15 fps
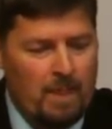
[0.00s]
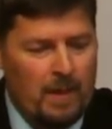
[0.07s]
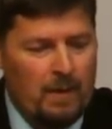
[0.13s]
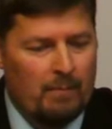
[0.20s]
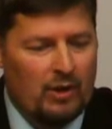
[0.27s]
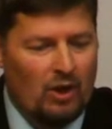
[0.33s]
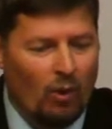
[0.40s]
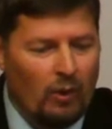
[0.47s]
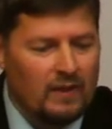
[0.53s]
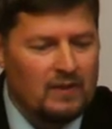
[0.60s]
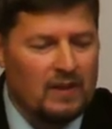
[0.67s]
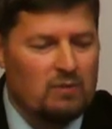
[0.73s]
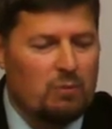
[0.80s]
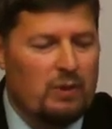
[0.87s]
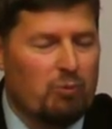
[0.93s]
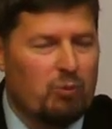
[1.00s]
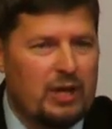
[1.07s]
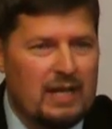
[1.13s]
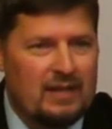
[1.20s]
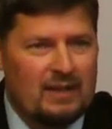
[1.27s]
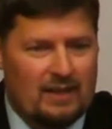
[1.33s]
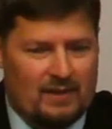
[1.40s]
But notice as we
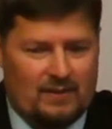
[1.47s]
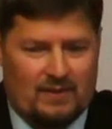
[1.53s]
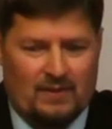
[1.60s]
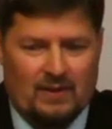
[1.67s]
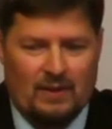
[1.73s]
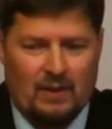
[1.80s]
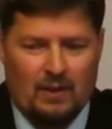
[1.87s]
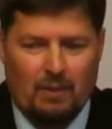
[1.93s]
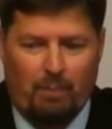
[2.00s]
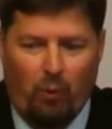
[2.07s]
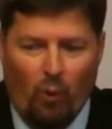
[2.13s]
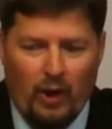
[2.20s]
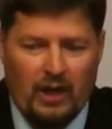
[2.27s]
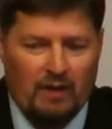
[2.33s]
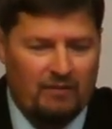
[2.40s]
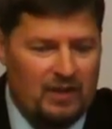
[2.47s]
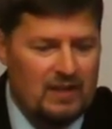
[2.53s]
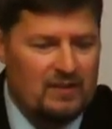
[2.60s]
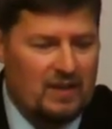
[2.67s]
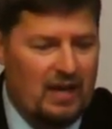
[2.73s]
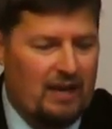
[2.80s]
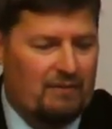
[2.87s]
read this, the point of
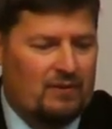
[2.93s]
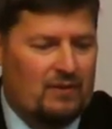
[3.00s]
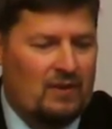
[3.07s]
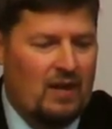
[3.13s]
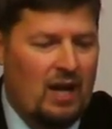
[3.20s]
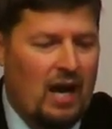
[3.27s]
these gifts.